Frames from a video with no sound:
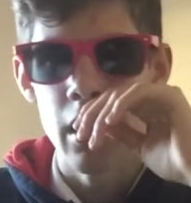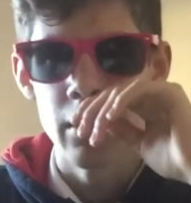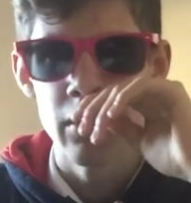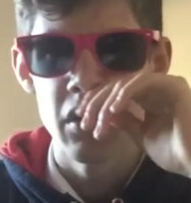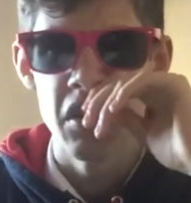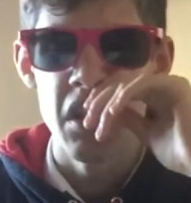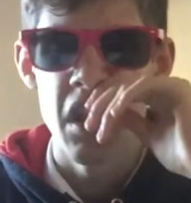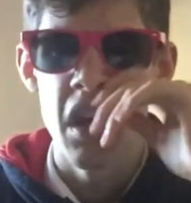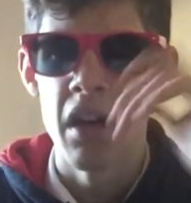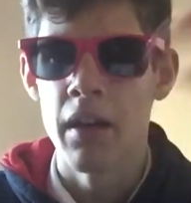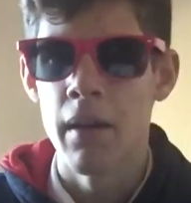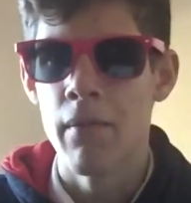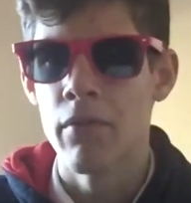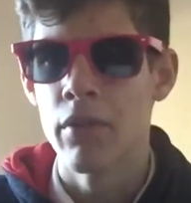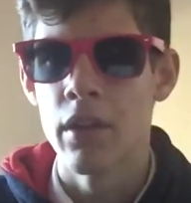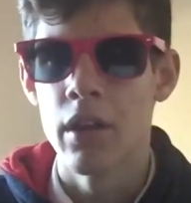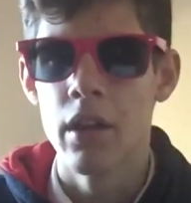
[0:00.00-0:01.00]
today and
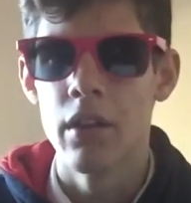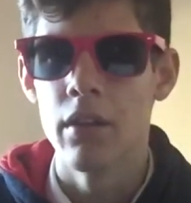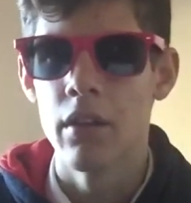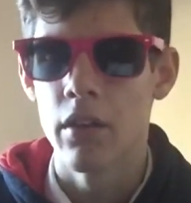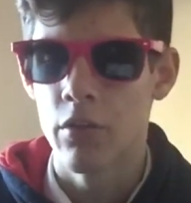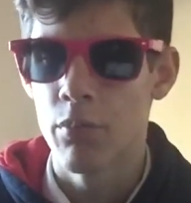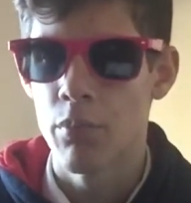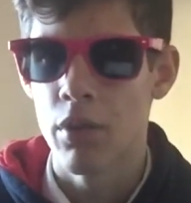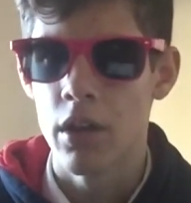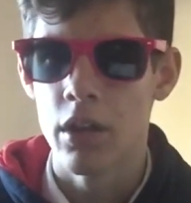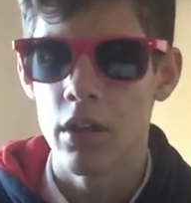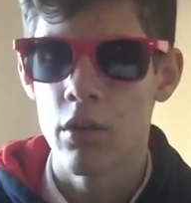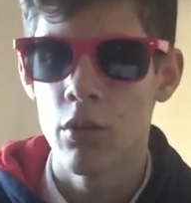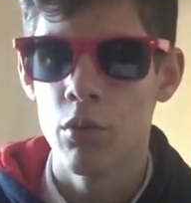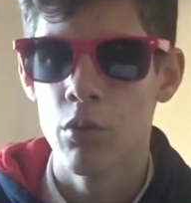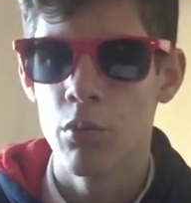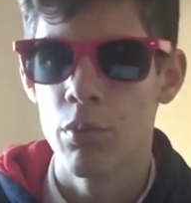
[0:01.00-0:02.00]
everything, this pretty
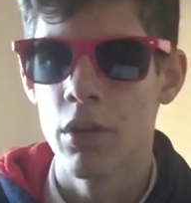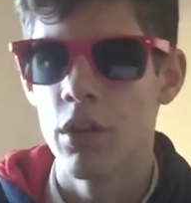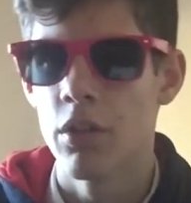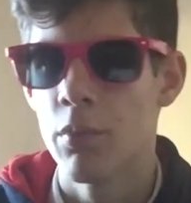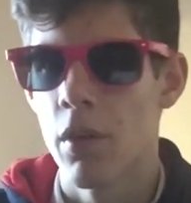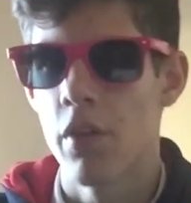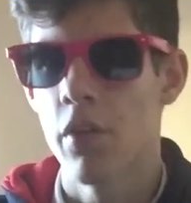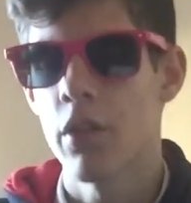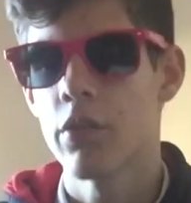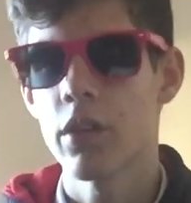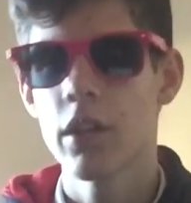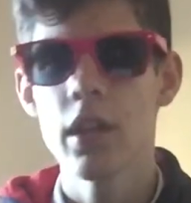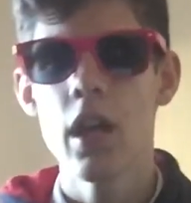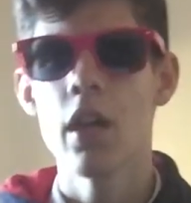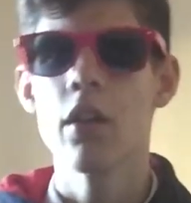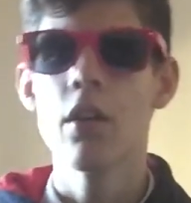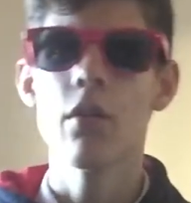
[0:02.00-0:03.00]
cool, pretty special." I was like,
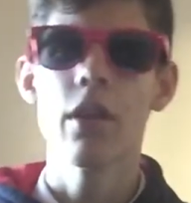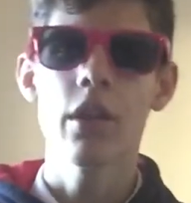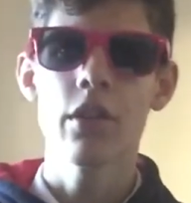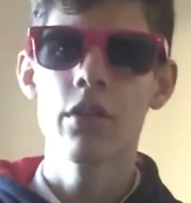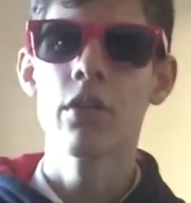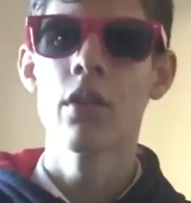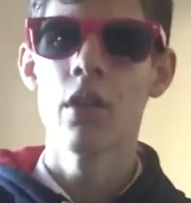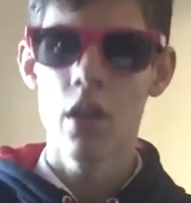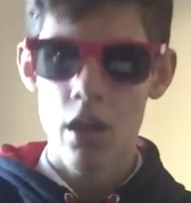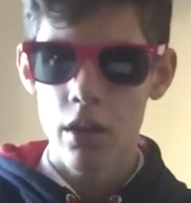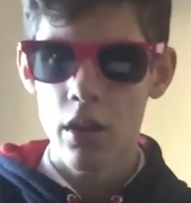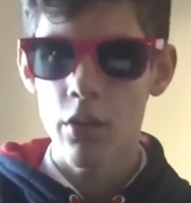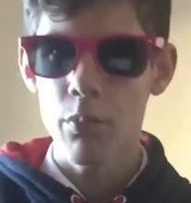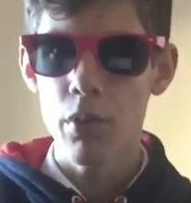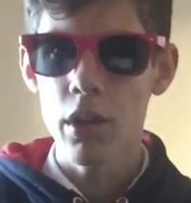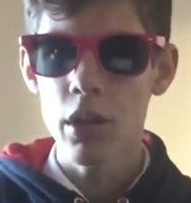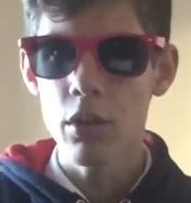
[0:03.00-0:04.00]
"Yeah, no, that's
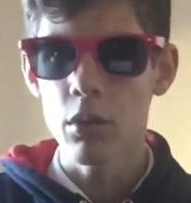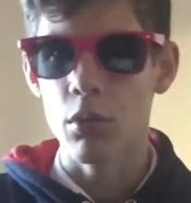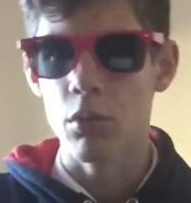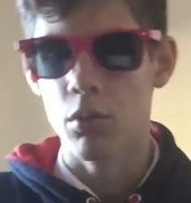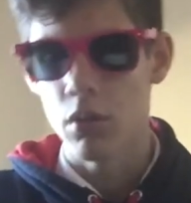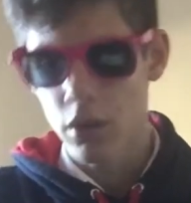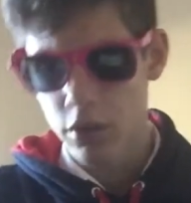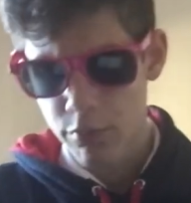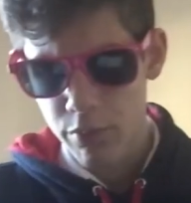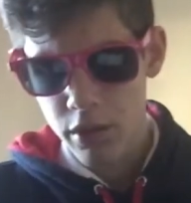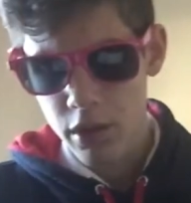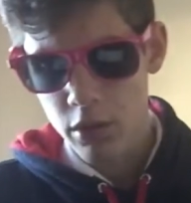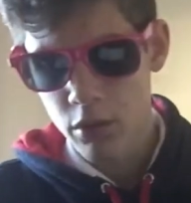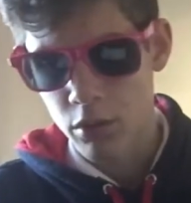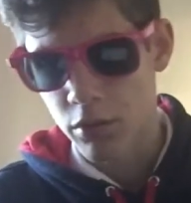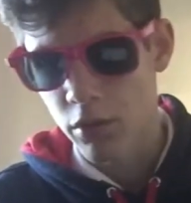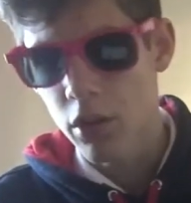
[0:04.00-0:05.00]
pretty cool, that's pretty
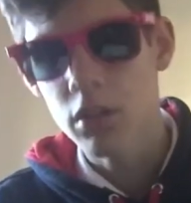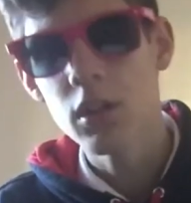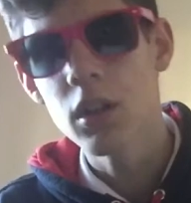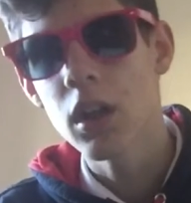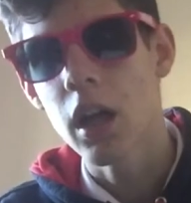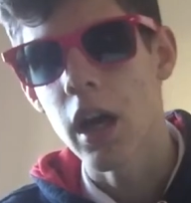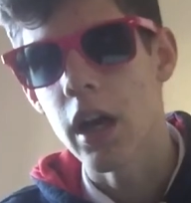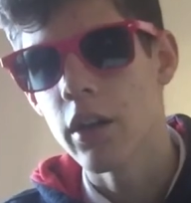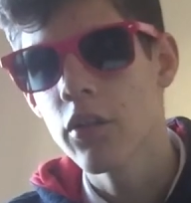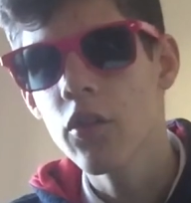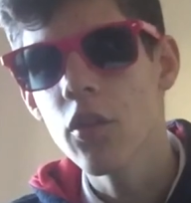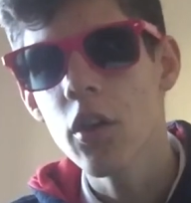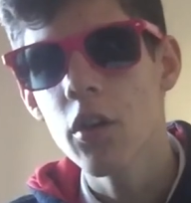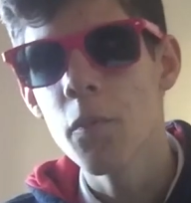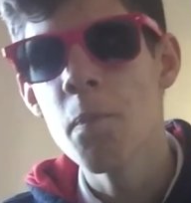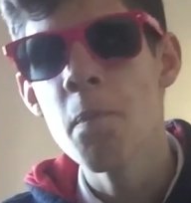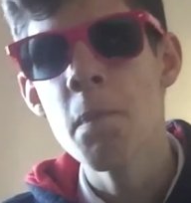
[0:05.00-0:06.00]
cool, not gonna lie, I just
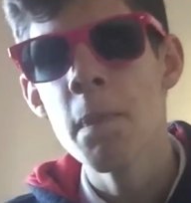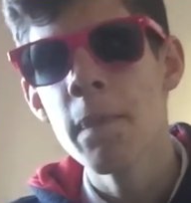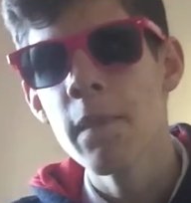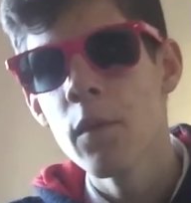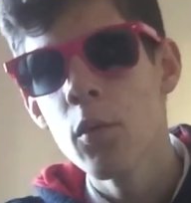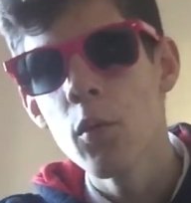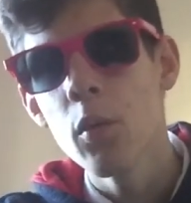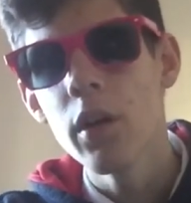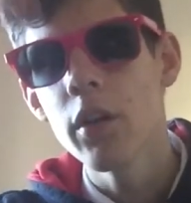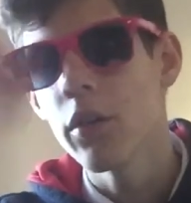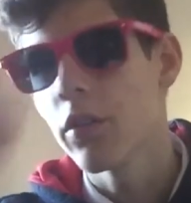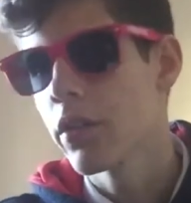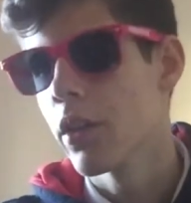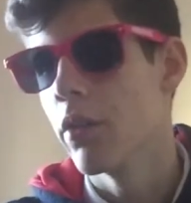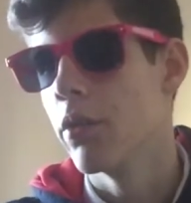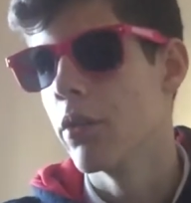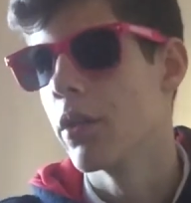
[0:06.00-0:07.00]
thought, why not
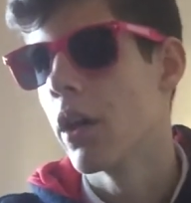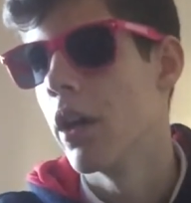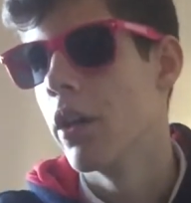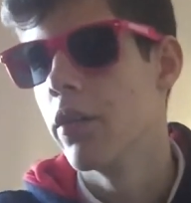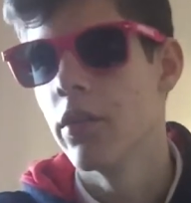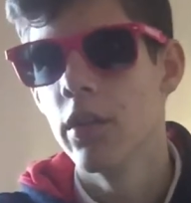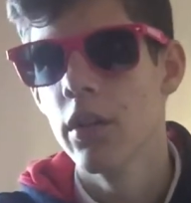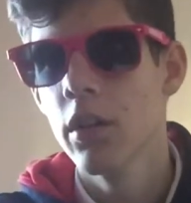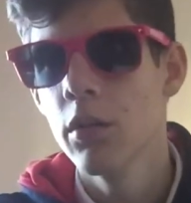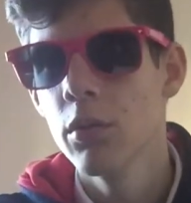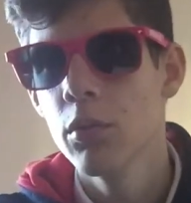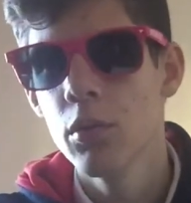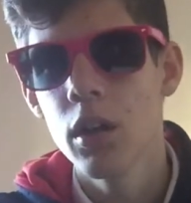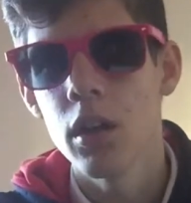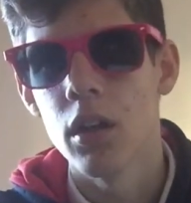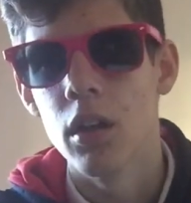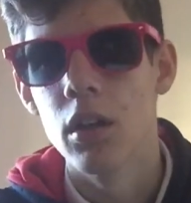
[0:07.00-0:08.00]
tell you guys, you know,
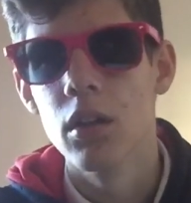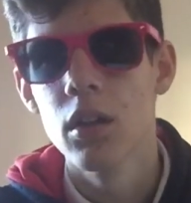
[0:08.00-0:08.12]
why not,